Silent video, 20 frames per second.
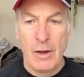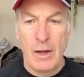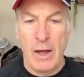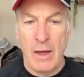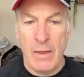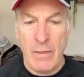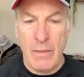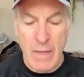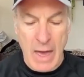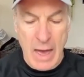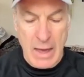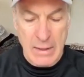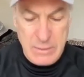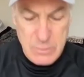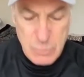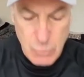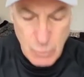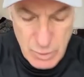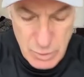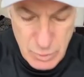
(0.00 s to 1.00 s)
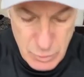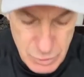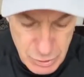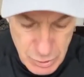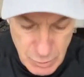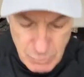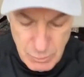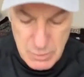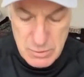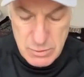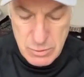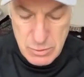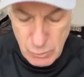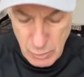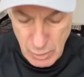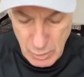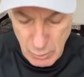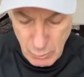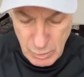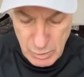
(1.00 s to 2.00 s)
And that's what you should be
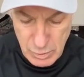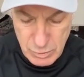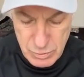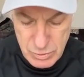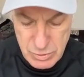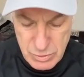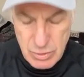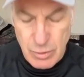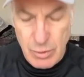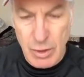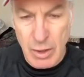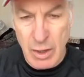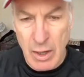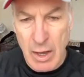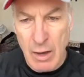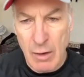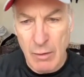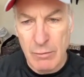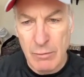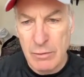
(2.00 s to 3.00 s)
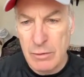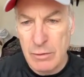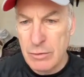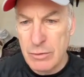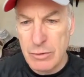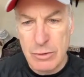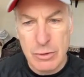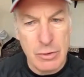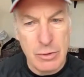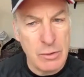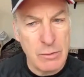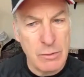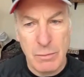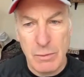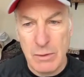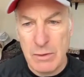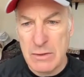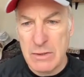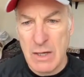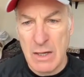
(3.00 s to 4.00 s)
doing when you're starting out. You shouldn't
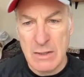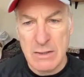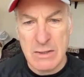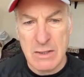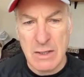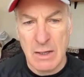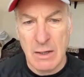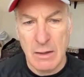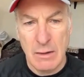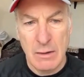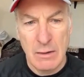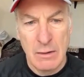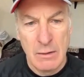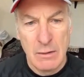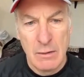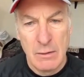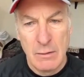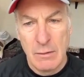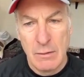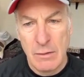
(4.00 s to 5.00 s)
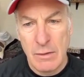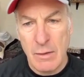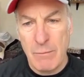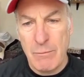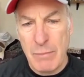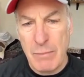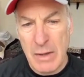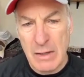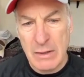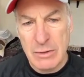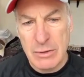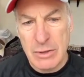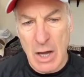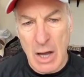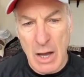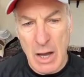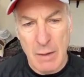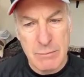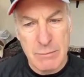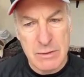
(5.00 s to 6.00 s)
be chasing the big
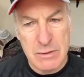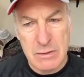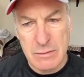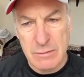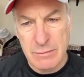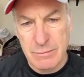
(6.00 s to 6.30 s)
jobs.